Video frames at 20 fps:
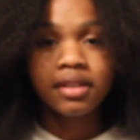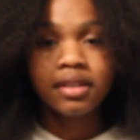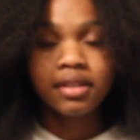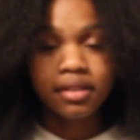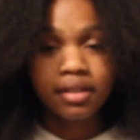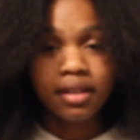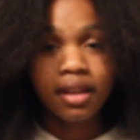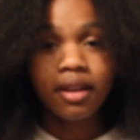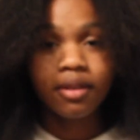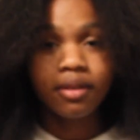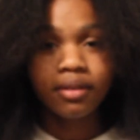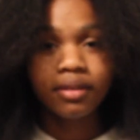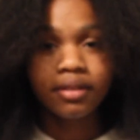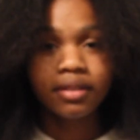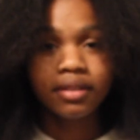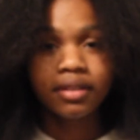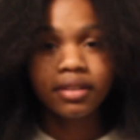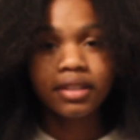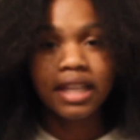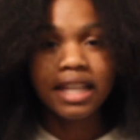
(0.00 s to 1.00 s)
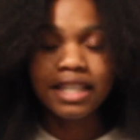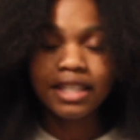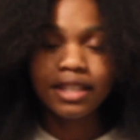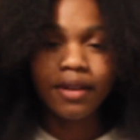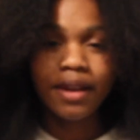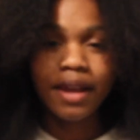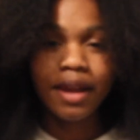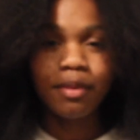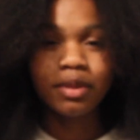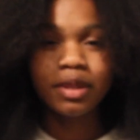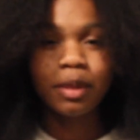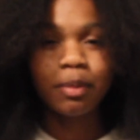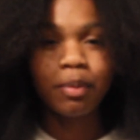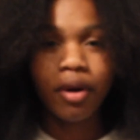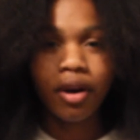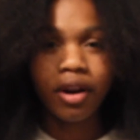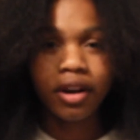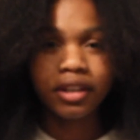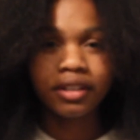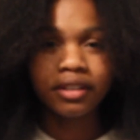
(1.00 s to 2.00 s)
So let's go ahead with the
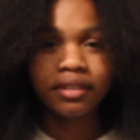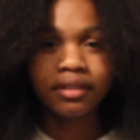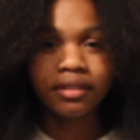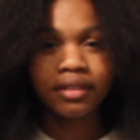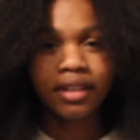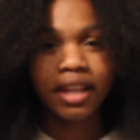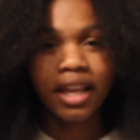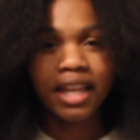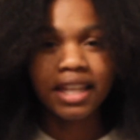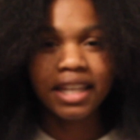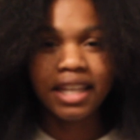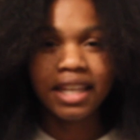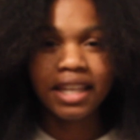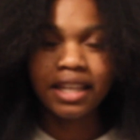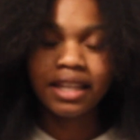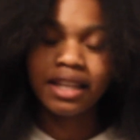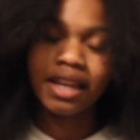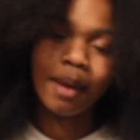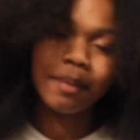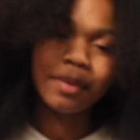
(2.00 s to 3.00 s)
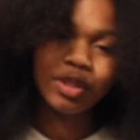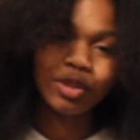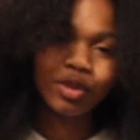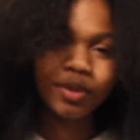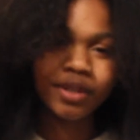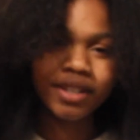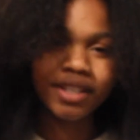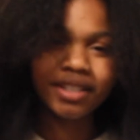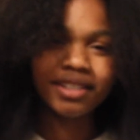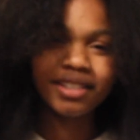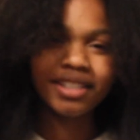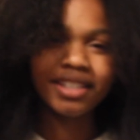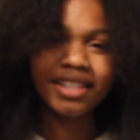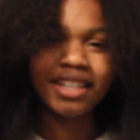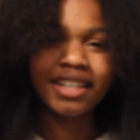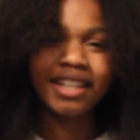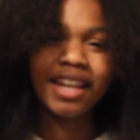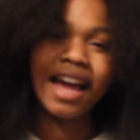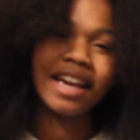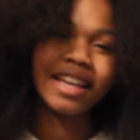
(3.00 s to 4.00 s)
parting, and then I'm going to twist, and
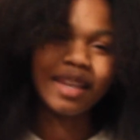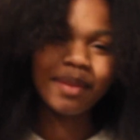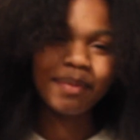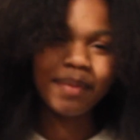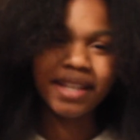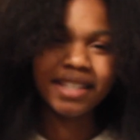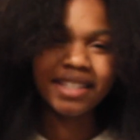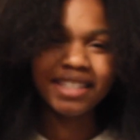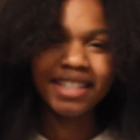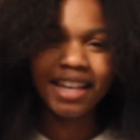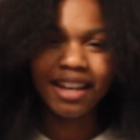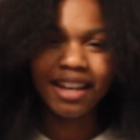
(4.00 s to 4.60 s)
then I'll get back to